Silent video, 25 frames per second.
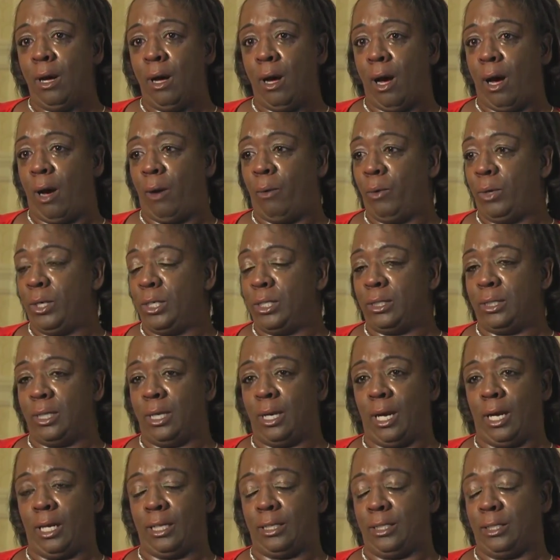I wish
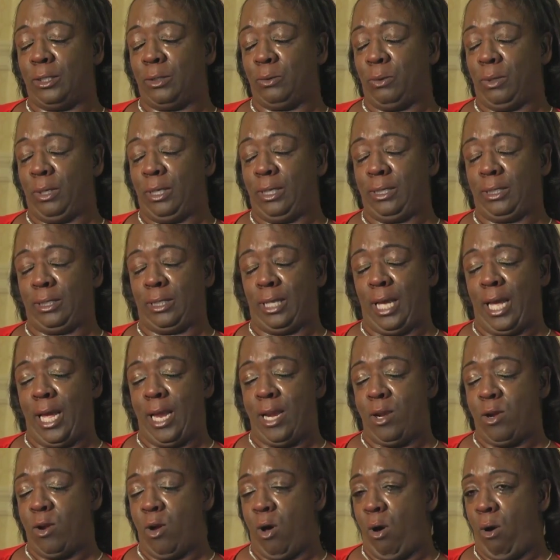that I just would have
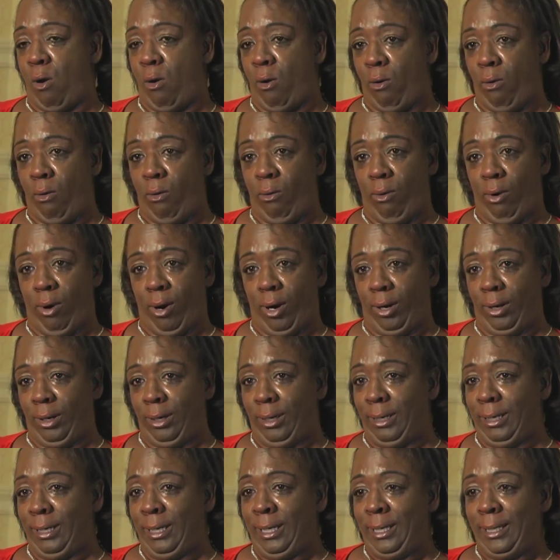said no or
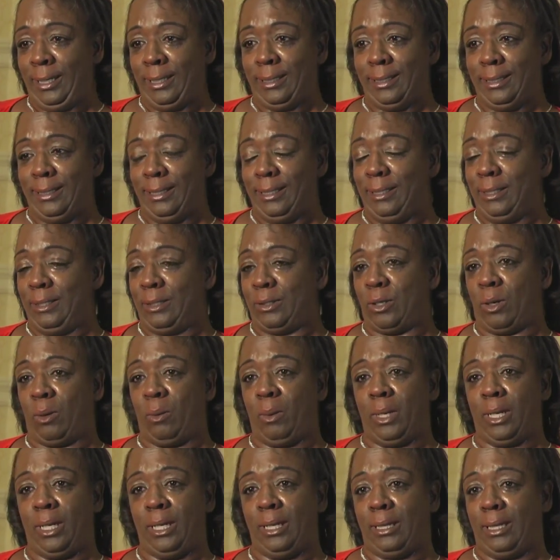so
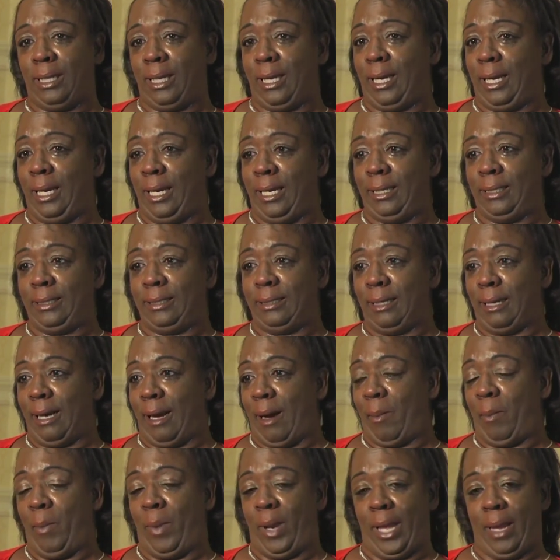many things.
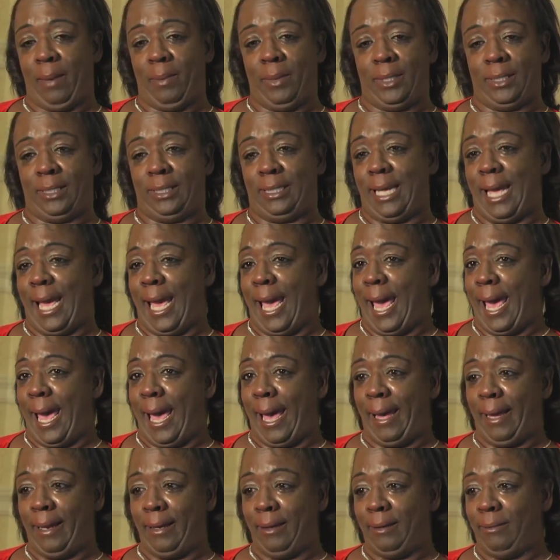I blame his
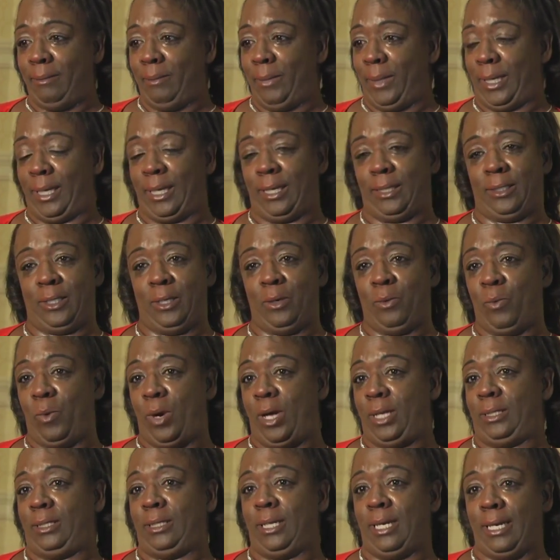dad because he
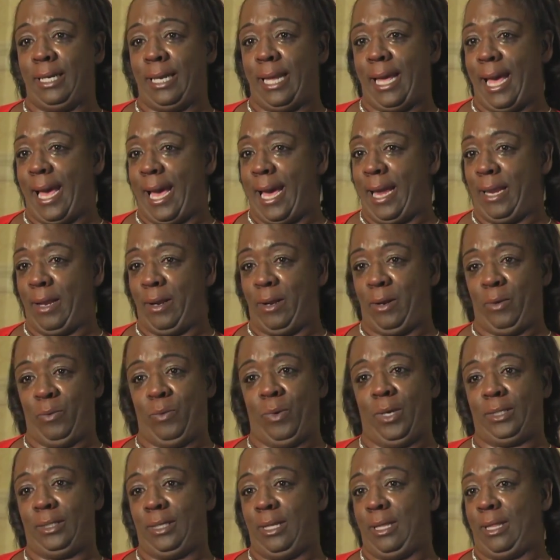wasn't a dad and he
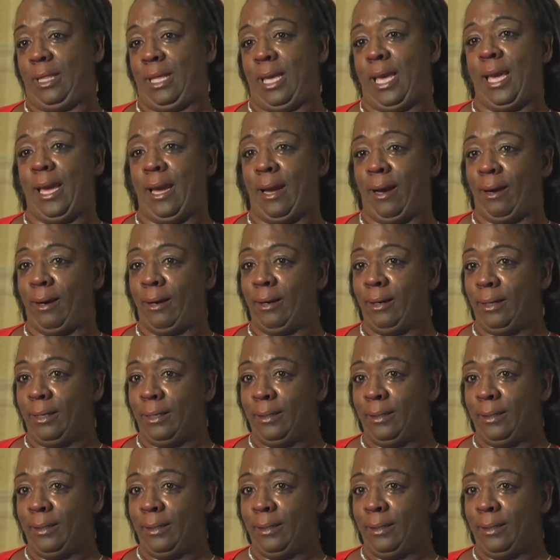wasn't there.